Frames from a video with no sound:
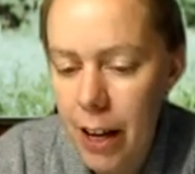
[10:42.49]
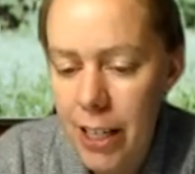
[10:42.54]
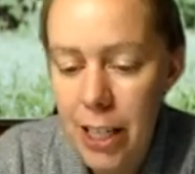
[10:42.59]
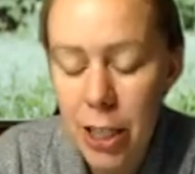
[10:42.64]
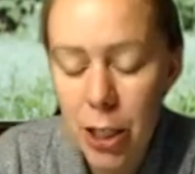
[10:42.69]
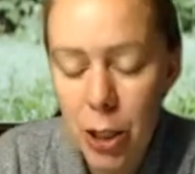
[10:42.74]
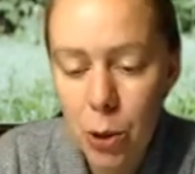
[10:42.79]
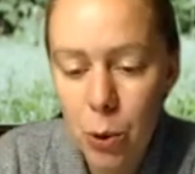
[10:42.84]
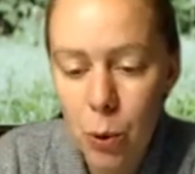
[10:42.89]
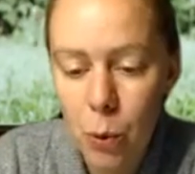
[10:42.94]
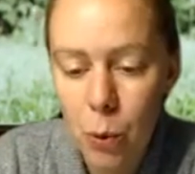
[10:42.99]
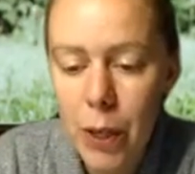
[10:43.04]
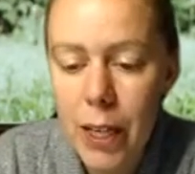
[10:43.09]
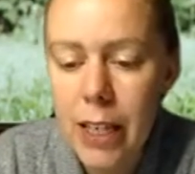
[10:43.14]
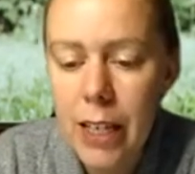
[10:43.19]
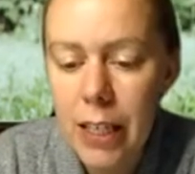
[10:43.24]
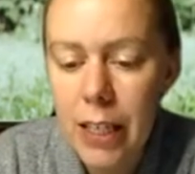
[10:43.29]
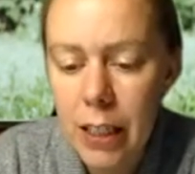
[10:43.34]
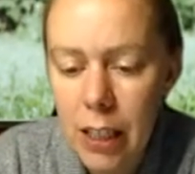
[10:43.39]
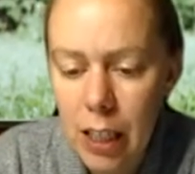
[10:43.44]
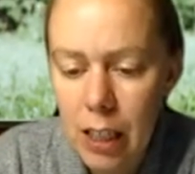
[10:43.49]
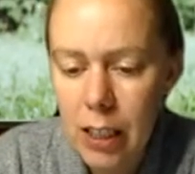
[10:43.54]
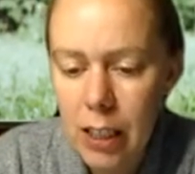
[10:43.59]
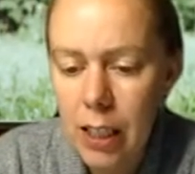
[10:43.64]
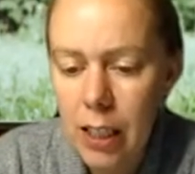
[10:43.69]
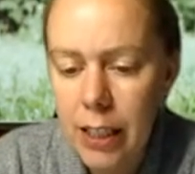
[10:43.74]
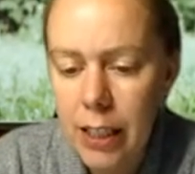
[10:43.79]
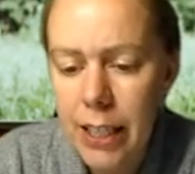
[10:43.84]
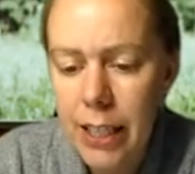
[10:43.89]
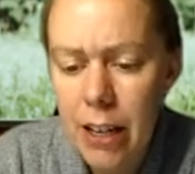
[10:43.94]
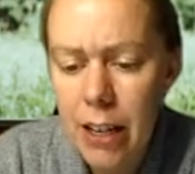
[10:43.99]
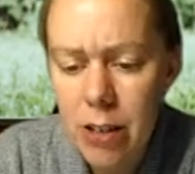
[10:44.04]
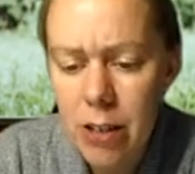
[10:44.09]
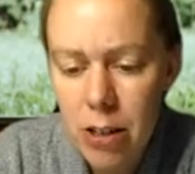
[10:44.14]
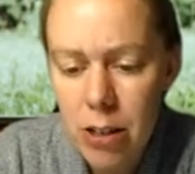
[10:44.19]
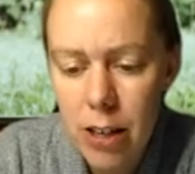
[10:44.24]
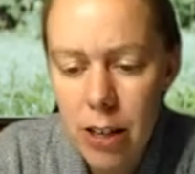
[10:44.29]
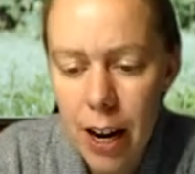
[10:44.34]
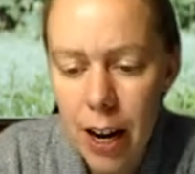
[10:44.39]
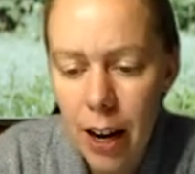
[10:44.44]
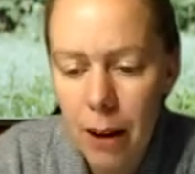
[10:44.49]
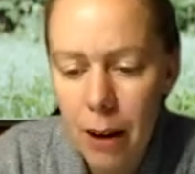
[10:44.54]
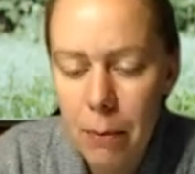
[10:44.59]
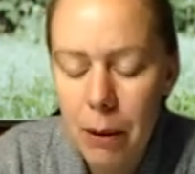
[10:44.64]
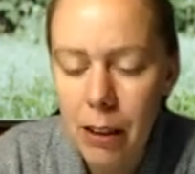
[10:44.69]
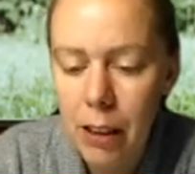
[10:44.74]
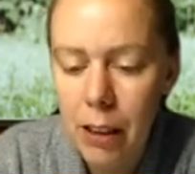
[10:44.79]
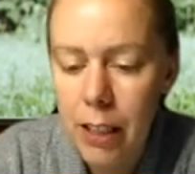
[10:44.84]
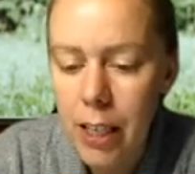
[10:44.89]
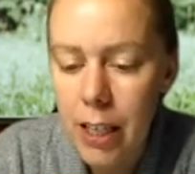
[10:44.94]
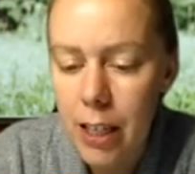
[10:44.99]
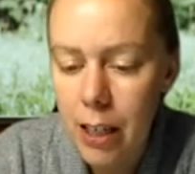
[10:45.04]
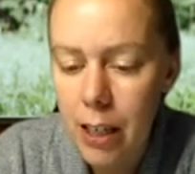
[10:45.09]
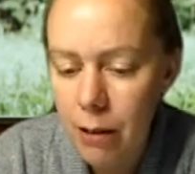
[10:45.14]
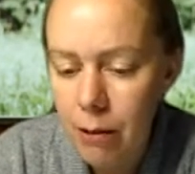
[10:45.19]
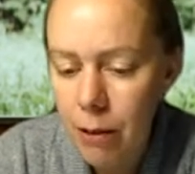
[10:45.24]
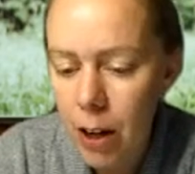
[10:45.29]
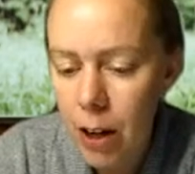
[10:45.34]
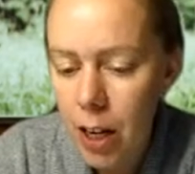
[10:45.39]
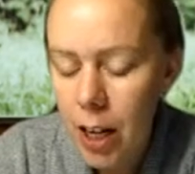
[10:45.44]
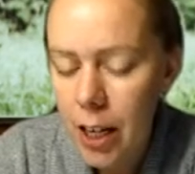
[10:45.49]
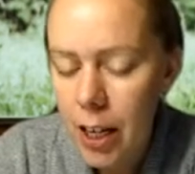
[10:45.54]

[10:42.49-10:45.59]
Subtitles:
he tweeted yesterday, I believe.